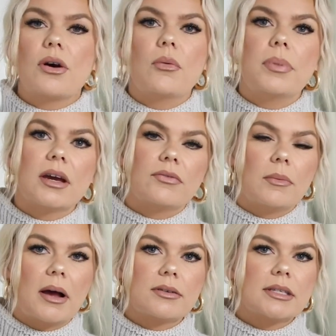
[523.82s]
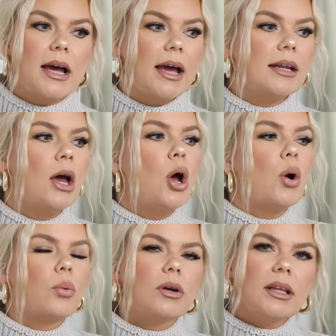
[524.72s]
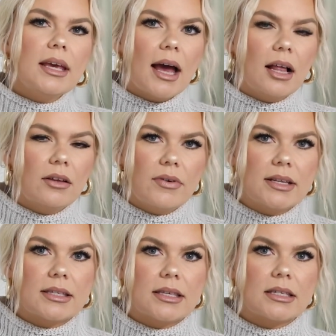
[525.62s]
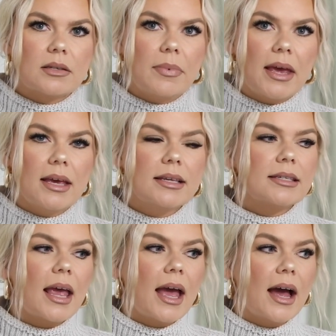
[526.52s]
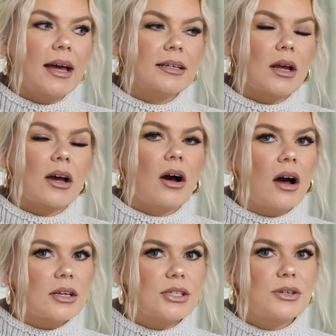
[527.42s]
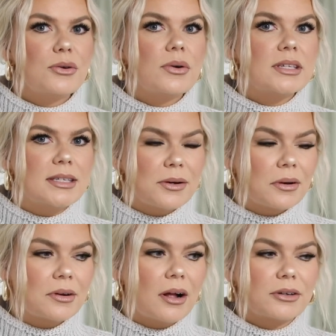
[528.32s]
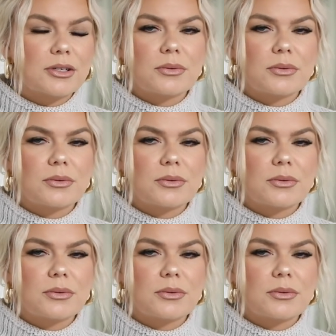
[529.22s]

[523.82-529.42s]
go pick from outside really elevates the space and costs you $0,